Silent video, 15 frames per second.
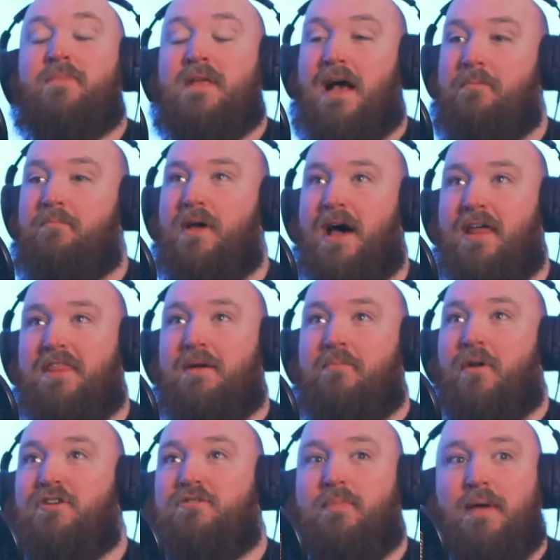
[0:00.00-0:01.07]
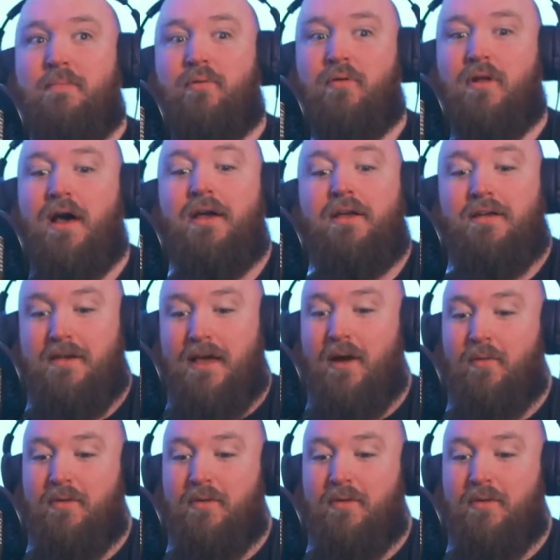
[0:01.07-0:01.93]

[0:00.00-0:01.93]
And I think most people, like, yeah,